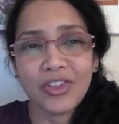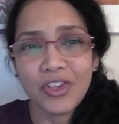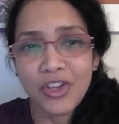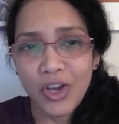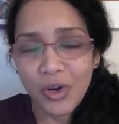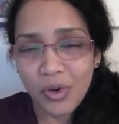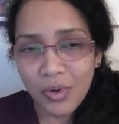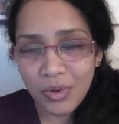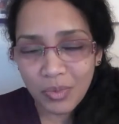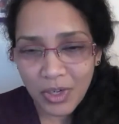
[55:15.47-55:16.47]
You
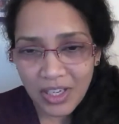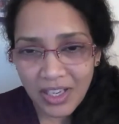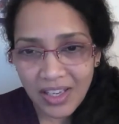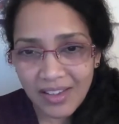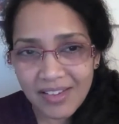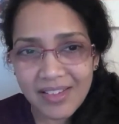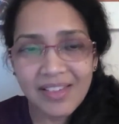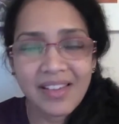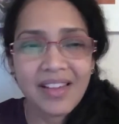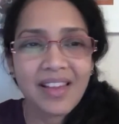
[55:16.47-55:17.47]
know what
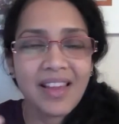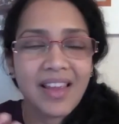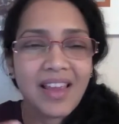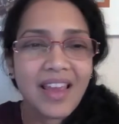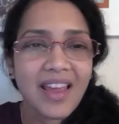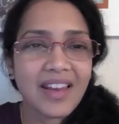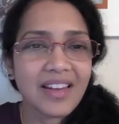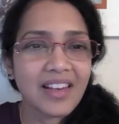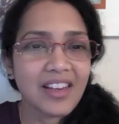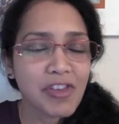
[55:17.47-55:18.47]
is,
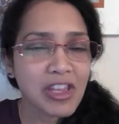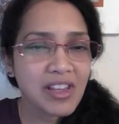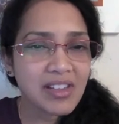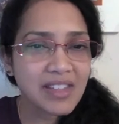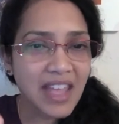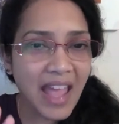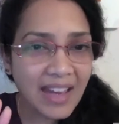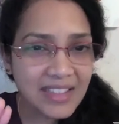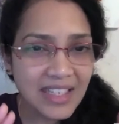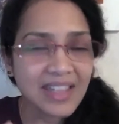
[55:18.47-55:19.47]
and living is the
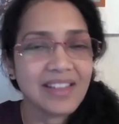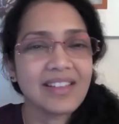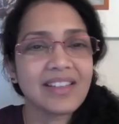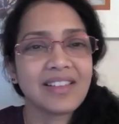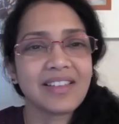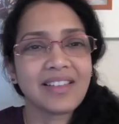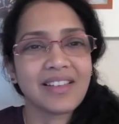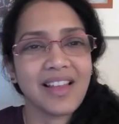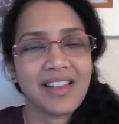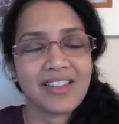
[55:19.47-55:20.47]
acting,
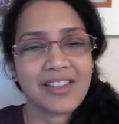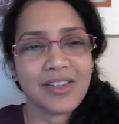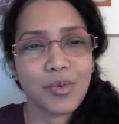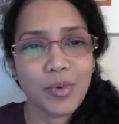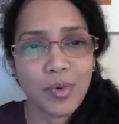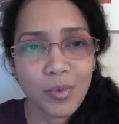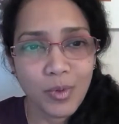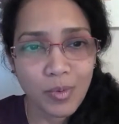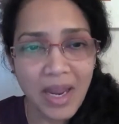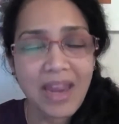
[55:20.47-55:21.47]
is the
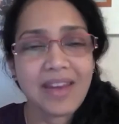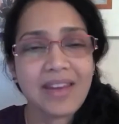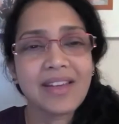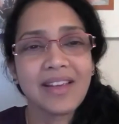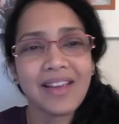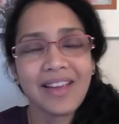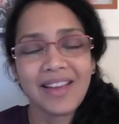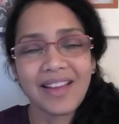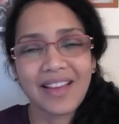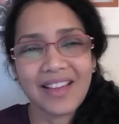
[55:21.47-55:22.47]
wu wei,
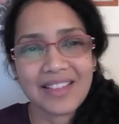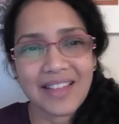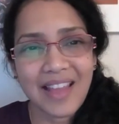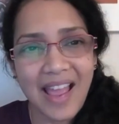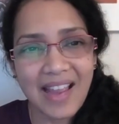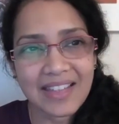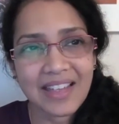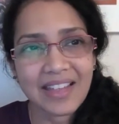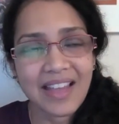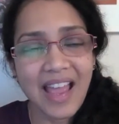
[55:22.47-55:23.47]
is the
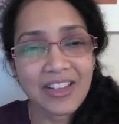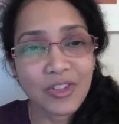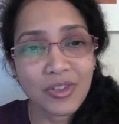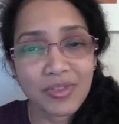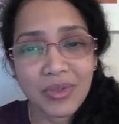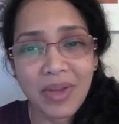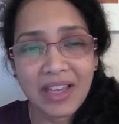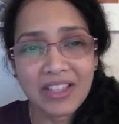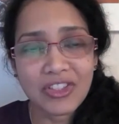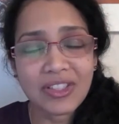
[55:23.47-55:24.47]
acting, action of no
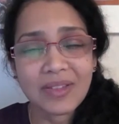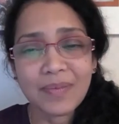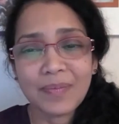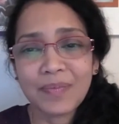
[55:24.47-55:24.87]
action.